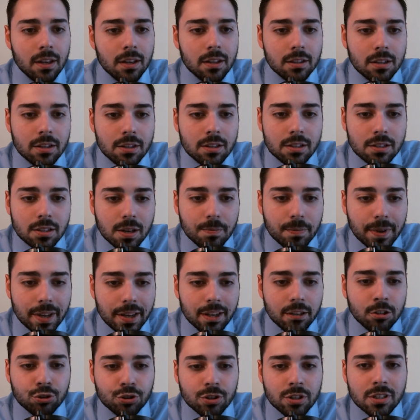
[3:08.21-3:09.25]
there's some
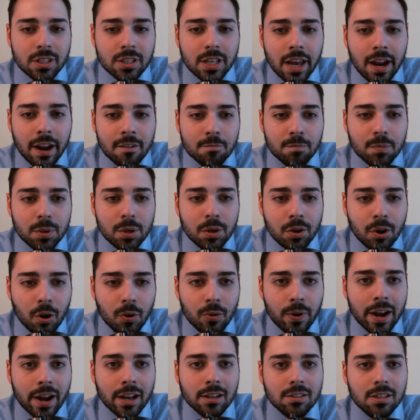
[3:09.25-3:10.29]
injuries that have been
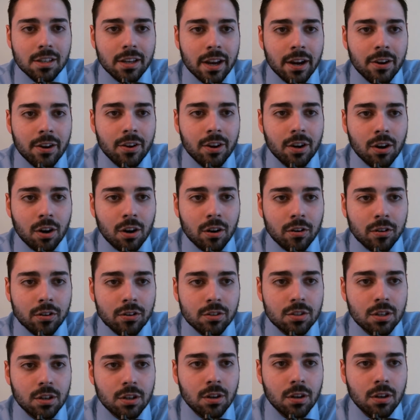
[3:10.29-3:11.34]
harassing Erik
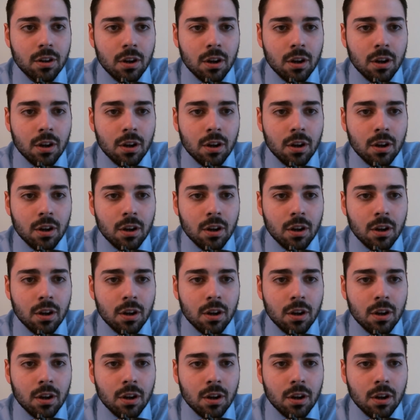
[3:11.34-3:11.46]
Karlsson.